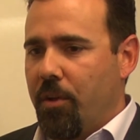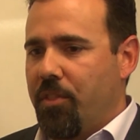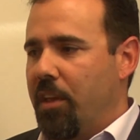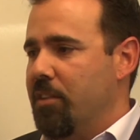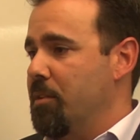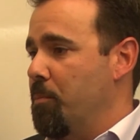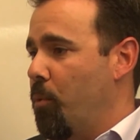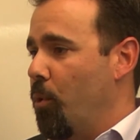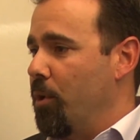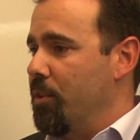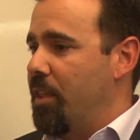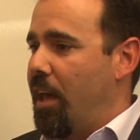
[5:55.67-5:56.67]
I think it's
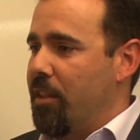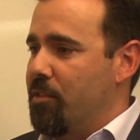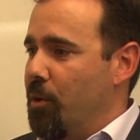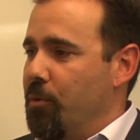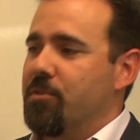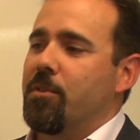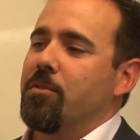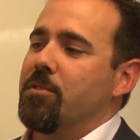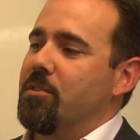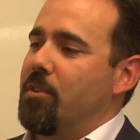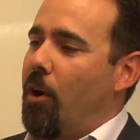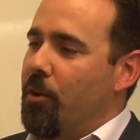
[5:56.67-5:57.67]
important that those
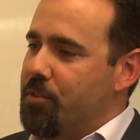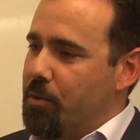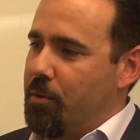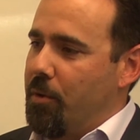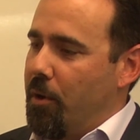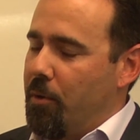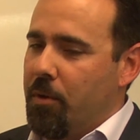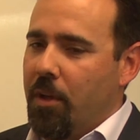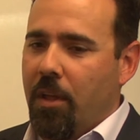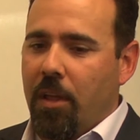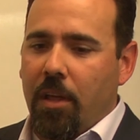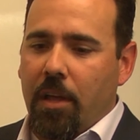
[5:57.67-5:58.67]
services also grow
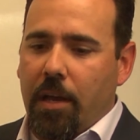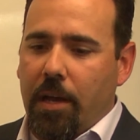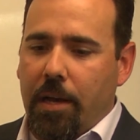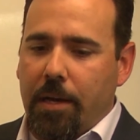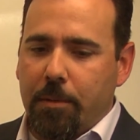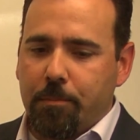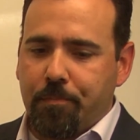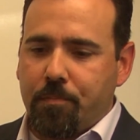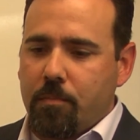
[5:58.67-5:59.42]
so